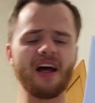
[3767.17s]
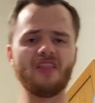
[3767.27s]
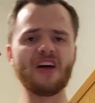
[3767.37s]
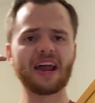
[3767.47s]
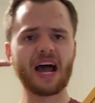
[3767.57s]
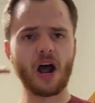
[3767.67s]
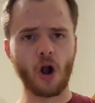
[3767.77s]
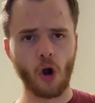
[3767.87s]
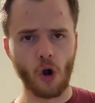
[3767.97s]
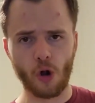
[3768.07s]
that I
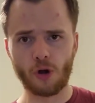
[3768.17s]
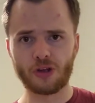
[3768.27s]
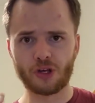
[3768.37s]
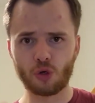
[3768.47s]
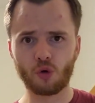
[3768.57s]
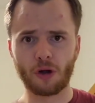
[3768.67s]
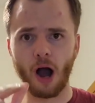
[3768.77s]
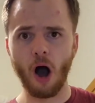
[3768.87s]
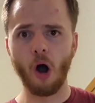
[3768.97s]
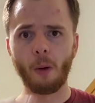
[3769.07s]
heard you
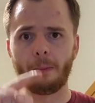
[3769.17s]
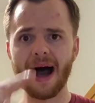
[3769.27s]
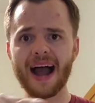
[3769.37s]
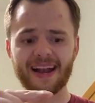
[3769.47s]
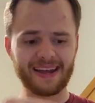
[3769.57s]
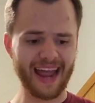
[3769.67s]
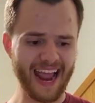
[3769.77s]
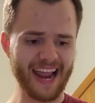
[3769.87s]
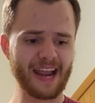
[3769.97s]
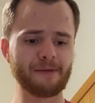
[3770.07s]
call my
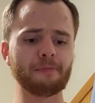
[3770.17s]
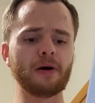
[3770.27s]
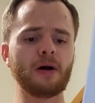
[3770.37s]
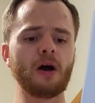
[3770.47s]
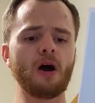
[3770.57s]
name.